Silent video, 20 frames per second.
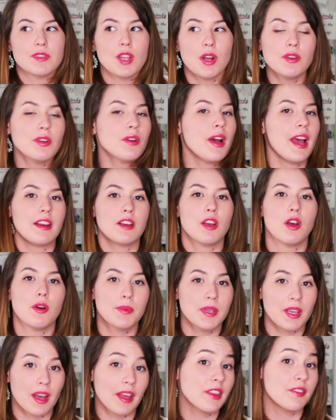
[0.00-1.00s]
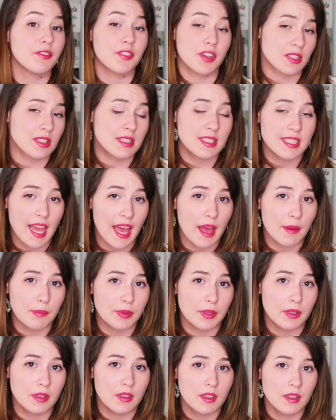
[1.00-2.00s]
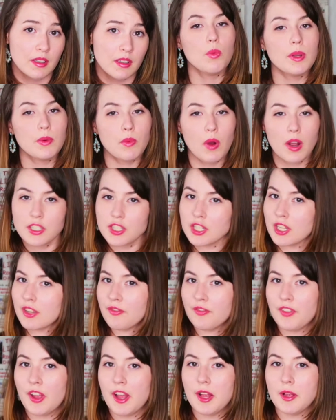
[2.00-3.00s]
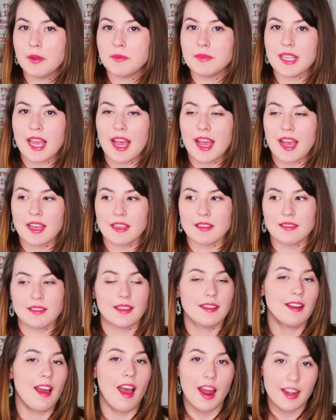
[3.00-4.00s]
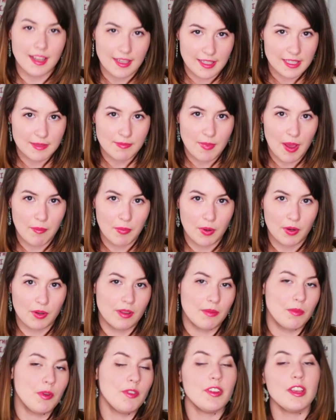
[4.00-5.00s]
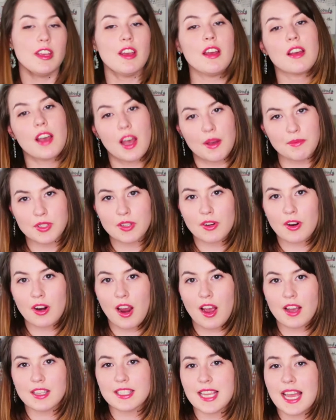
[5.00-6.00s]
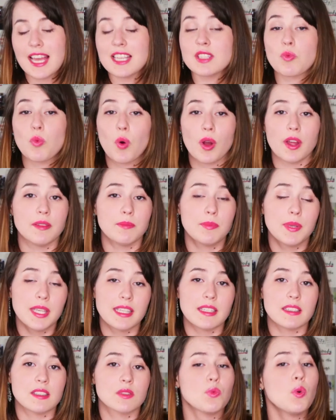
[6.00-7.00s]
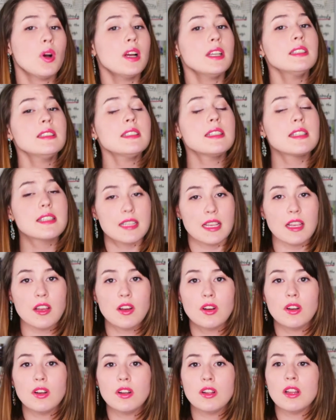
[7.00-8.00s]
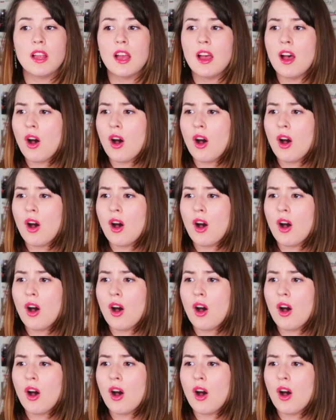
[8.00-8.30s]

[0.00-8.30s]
don't know how to go beyond the first step. When watching films as an audience member, the movie comes across as one piece, one single